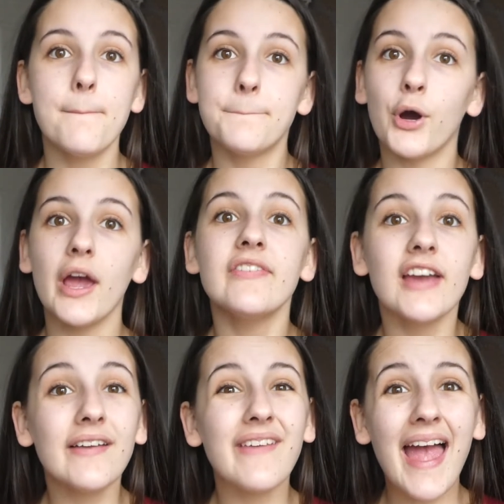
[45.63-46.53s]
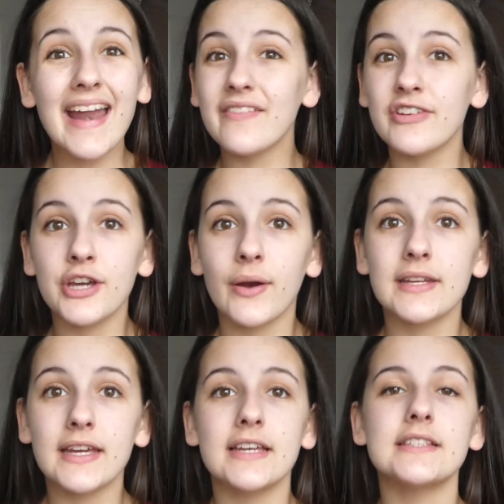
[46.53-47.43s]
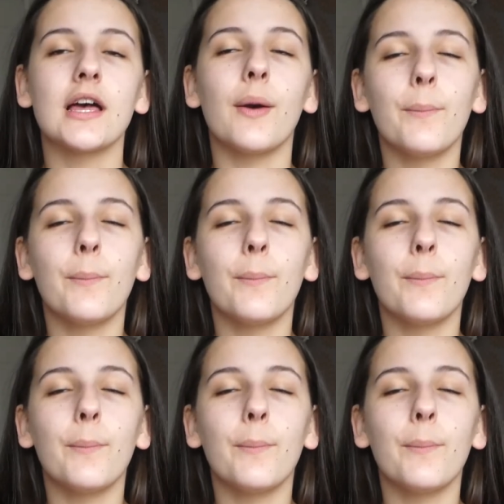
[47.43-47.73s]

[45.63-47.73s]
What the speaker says: But if you have any video ideas,